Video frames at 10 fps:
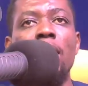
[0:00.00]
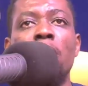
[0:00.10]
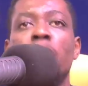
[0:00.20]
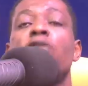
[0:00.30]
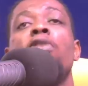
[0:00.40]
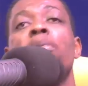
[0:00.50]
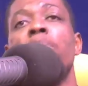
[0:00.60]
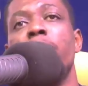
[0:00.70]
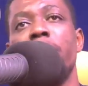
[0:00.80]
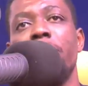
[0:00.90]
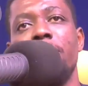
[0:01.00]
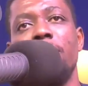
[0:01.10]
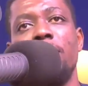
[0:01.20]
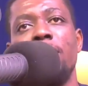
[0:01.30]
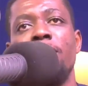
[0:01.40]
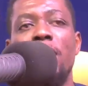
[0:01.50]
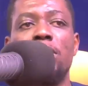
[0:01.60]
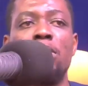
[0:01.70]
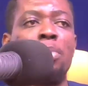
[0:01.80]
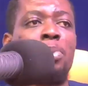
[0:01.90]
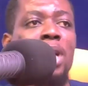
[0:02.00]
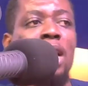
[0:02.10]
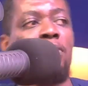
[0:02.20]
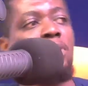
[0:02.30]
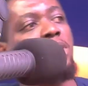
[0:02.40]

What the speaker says: encrophobia brain. In fact, some people are even